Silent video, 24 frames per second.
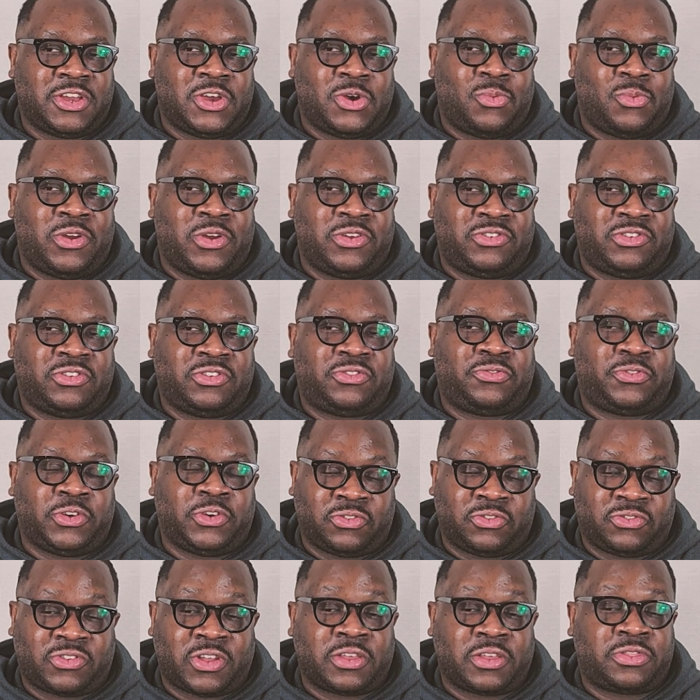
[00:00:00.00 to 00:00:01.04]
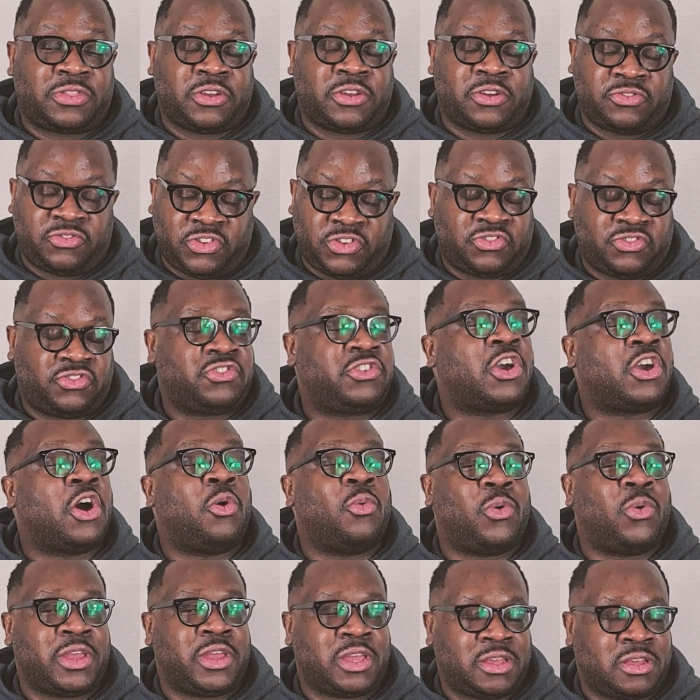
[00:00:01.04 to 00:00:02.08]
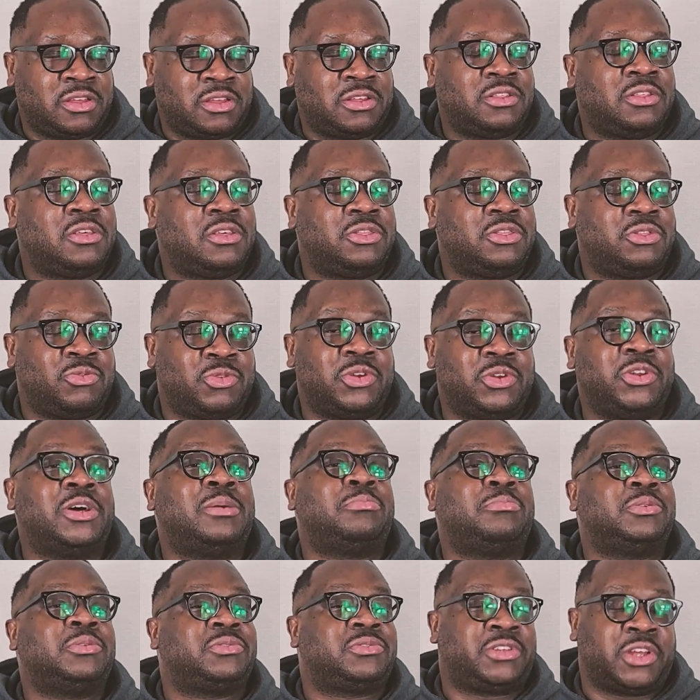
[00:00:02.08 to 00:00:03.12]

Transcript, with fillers: where it just feels like they're just going through the numbers.